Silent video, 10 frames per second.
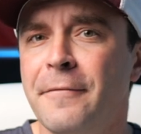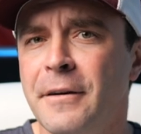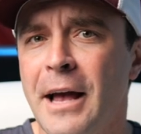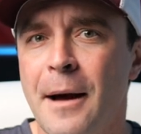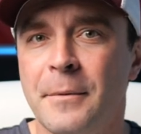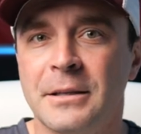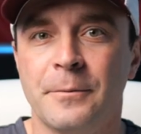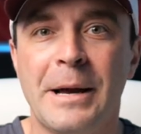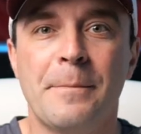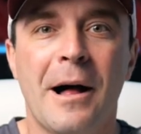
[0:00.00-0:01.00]
if your camera's
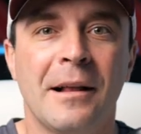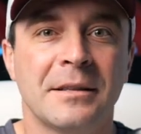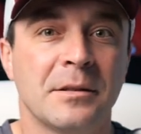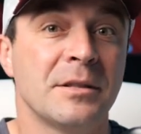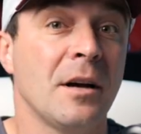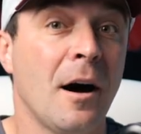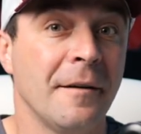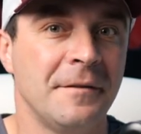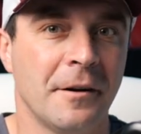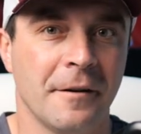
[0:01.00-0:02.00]
white balance was
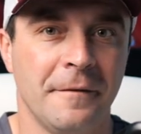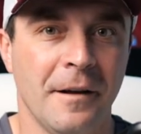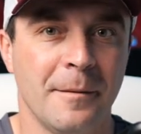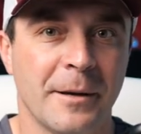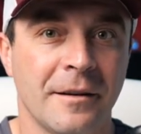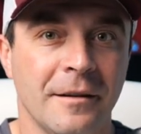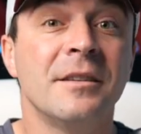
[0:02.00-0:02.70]
off during filming,